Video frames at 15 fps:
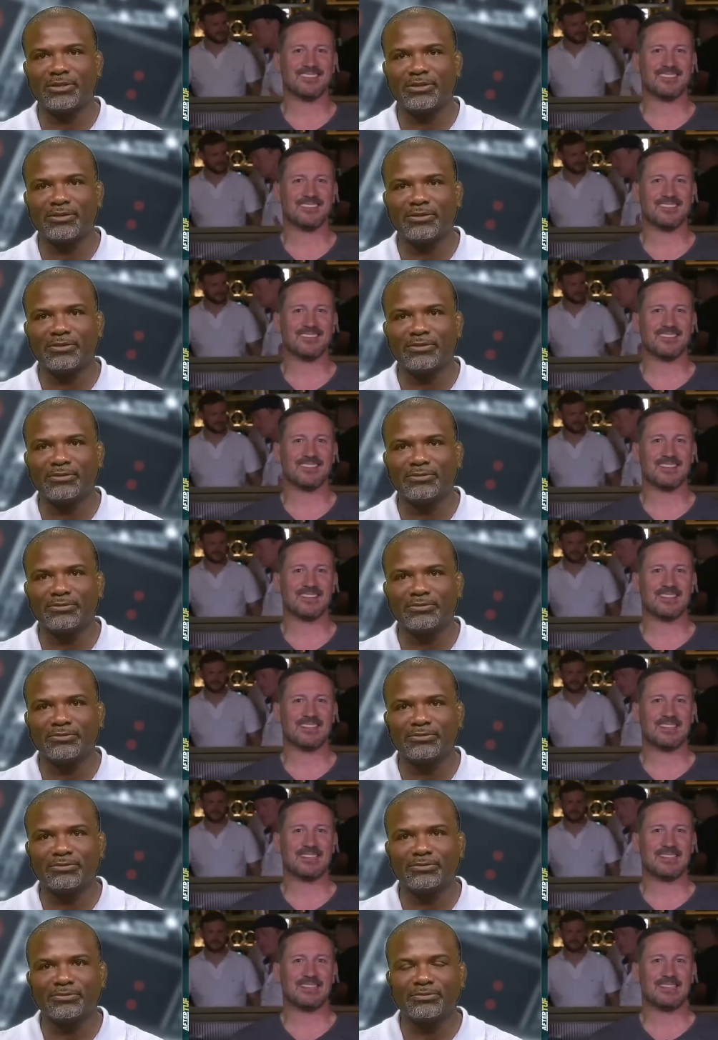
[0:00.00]

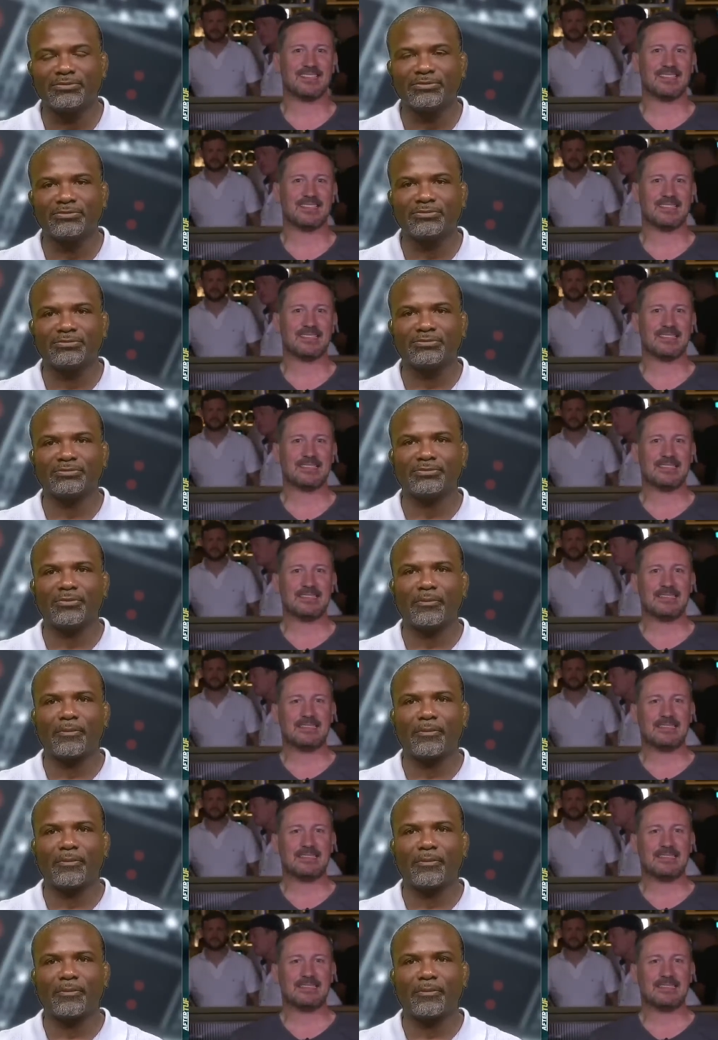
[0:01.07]
(silence)